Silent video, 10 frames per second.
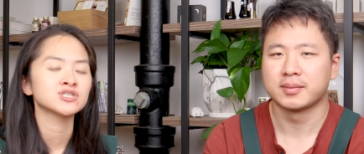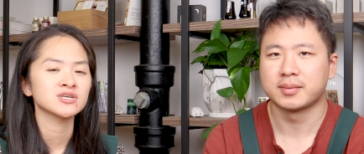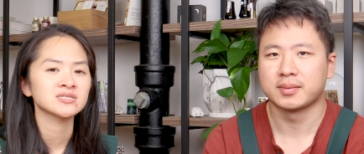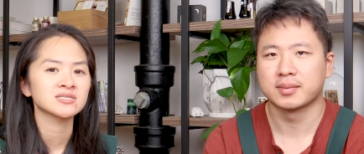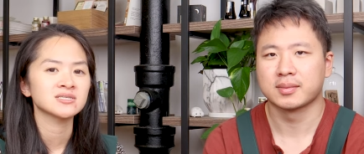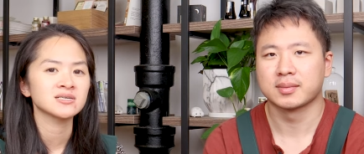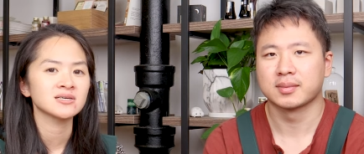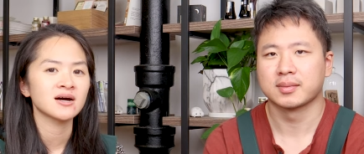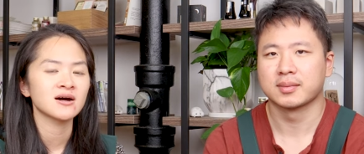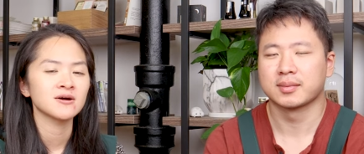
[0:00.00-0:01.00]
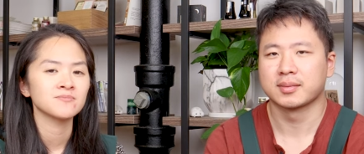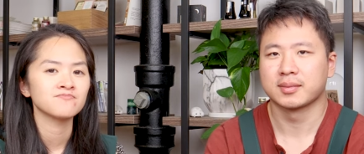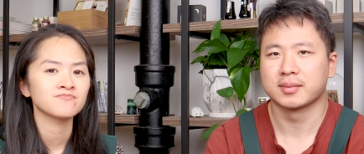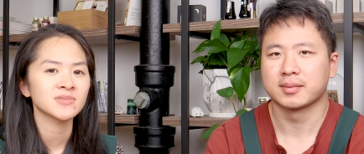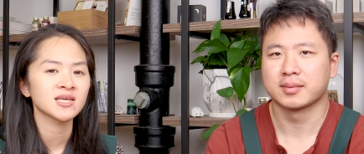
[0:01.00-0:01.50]
Speaker 1: just
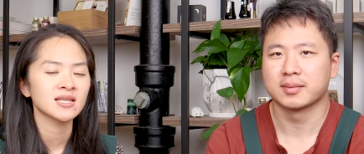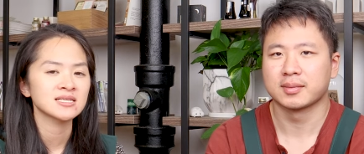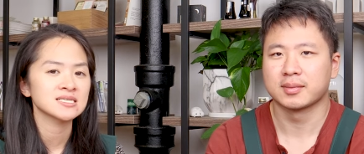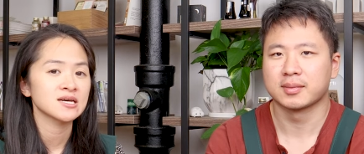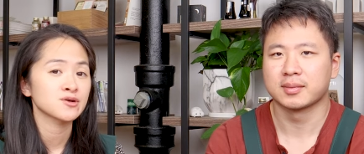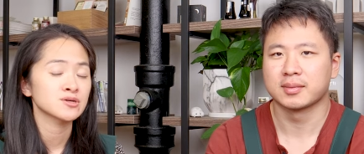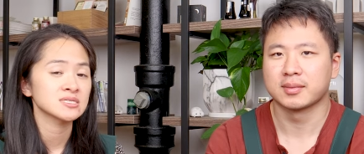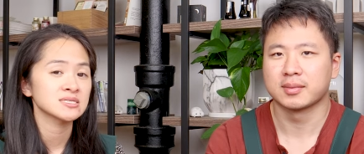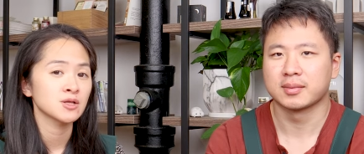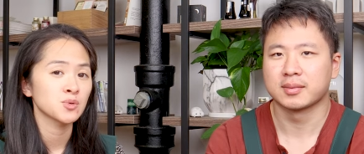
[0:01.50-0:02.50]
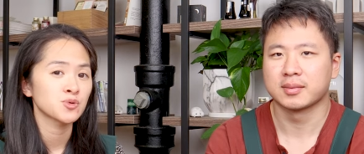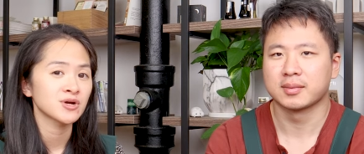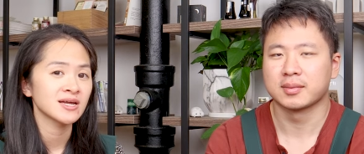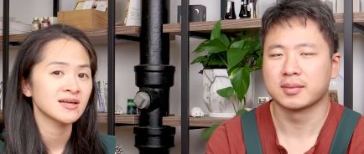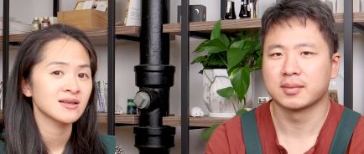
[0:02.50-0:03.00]
um, getting together to
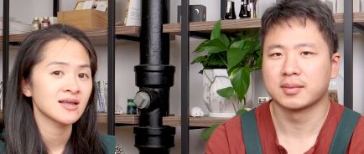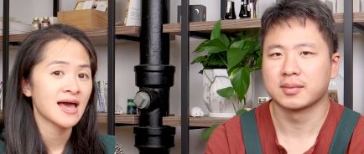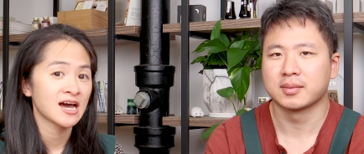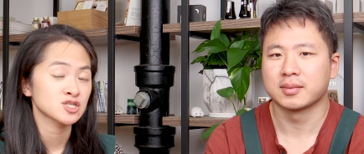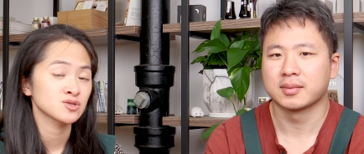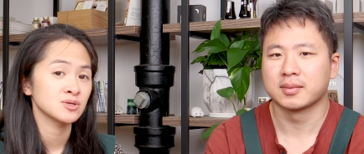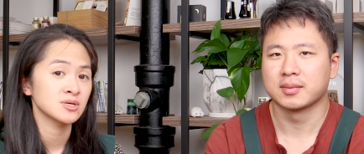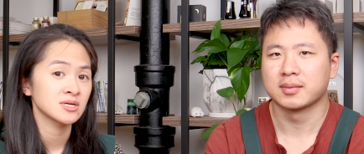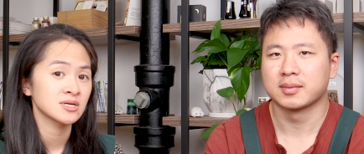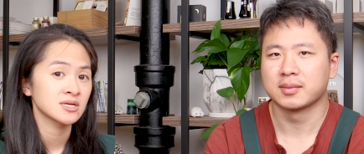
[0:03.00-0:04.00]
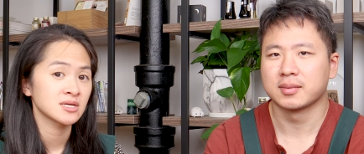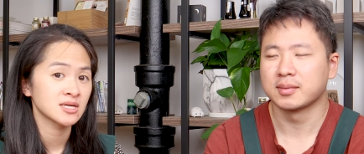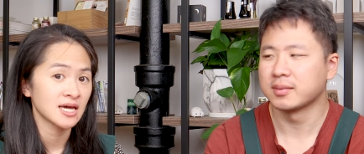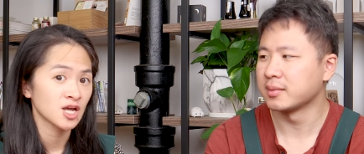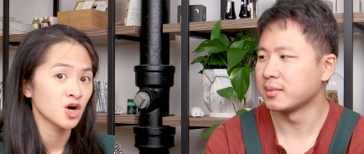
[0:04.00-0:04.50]
celebrate actually
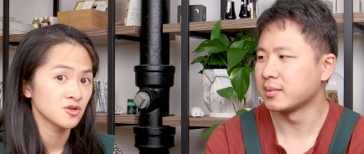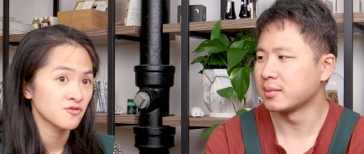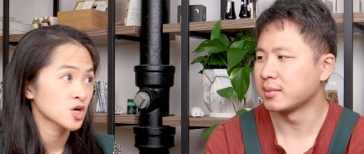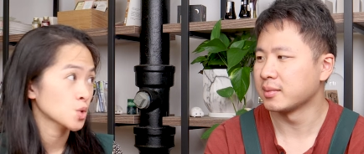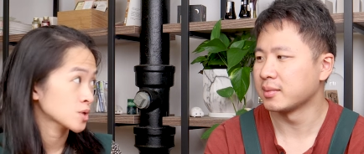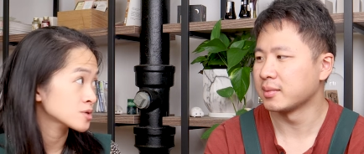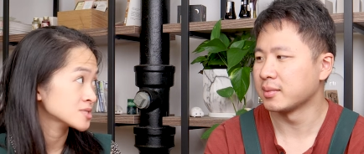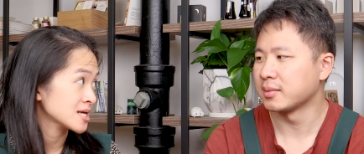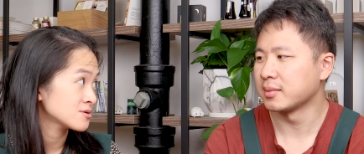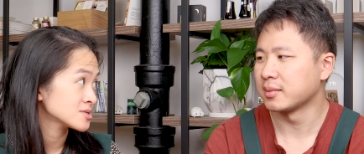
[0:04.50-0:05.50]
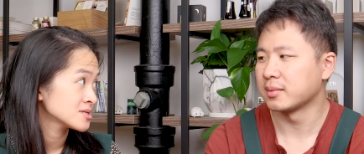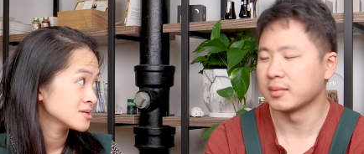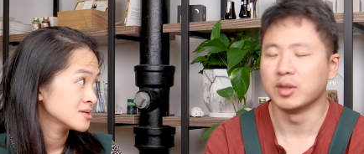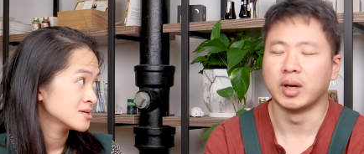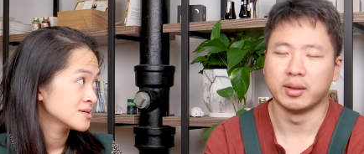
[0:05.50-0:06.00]
getting all of our orders out.
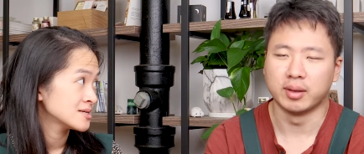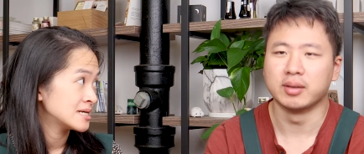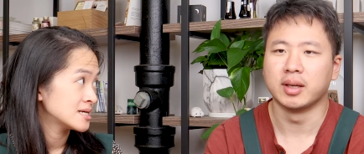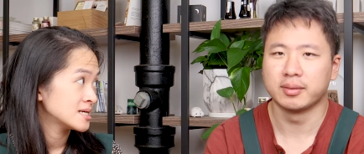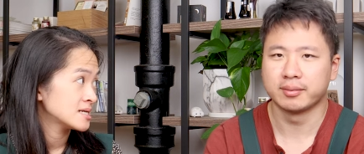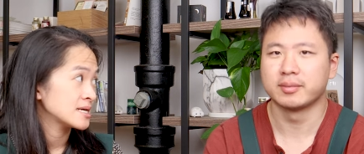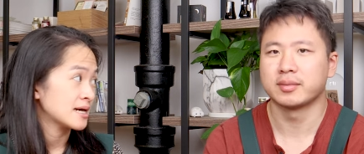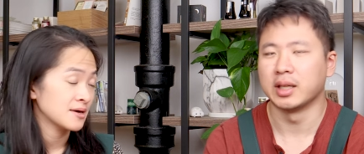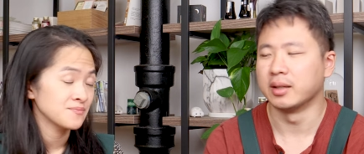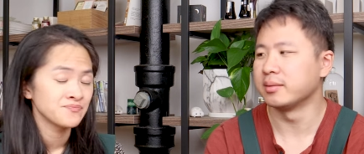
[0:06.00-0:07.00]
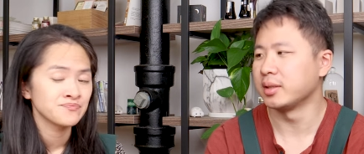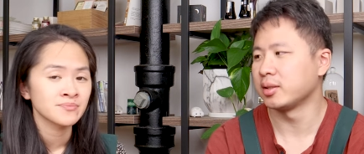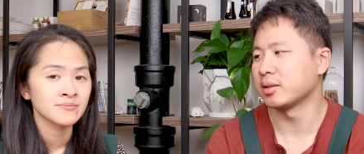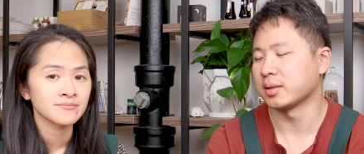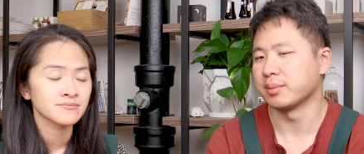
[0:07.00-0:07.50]
Speaker 2: Right, right, right. Yeah. yeah. It
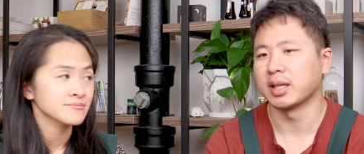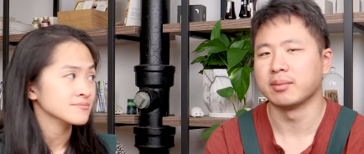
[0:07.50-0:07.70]
took some